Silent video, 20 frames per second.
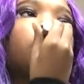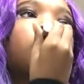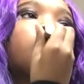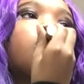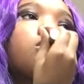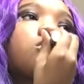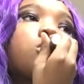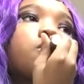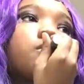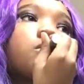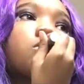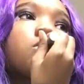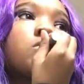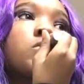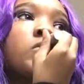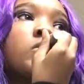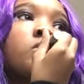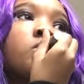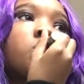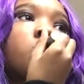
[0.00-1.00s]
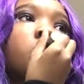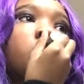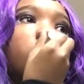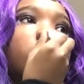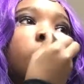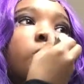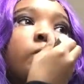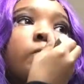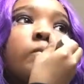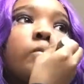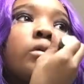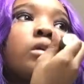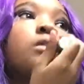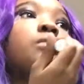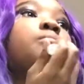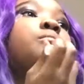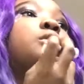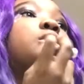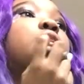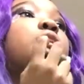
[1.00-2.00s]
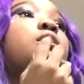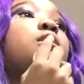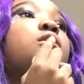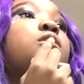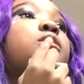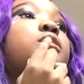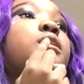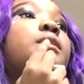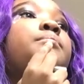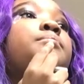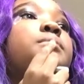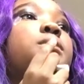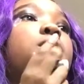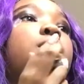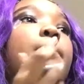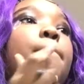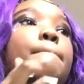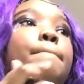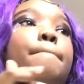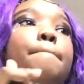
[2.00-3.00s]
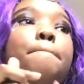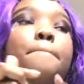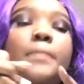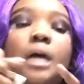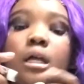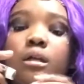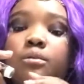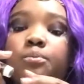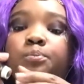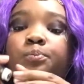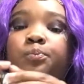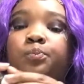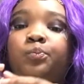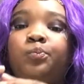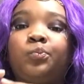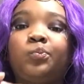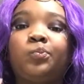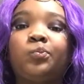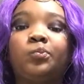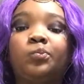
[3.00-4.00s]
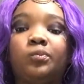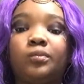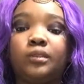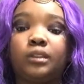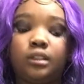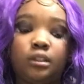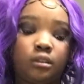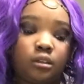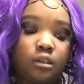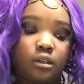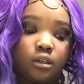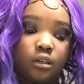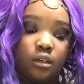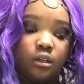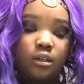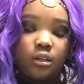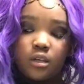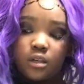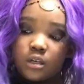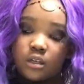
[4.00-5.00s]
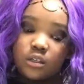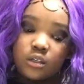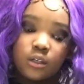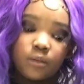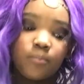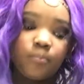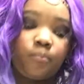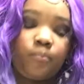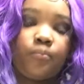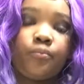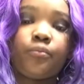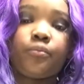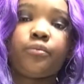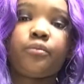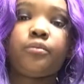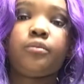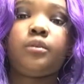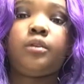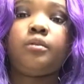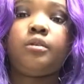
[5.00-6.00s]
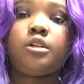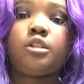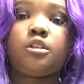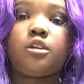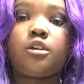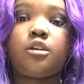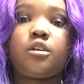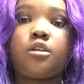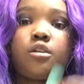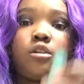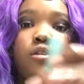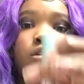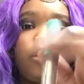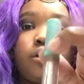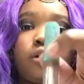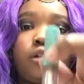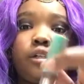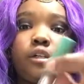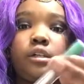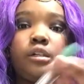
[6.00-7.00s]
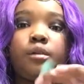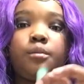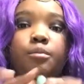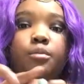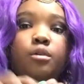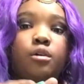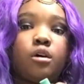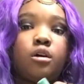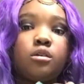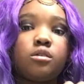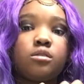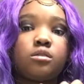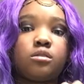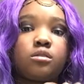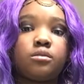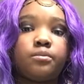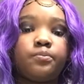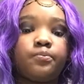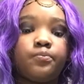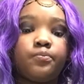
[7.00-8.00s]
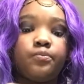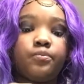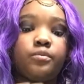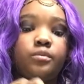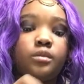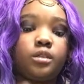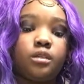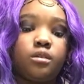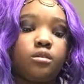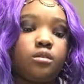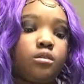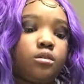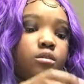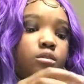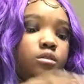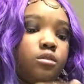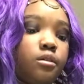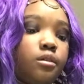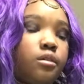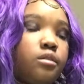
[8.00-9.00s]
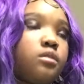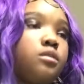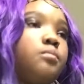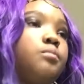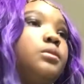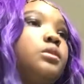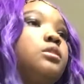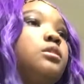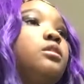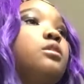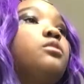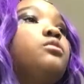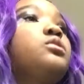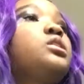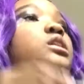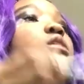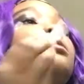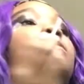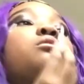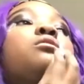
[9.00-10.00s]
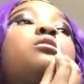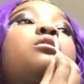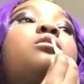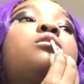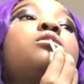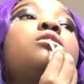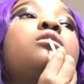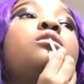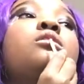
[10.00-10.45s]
So put on some lip balm, of course, to set in the lip gloss. And then you go in with your clear lip gloss and just slap that on there.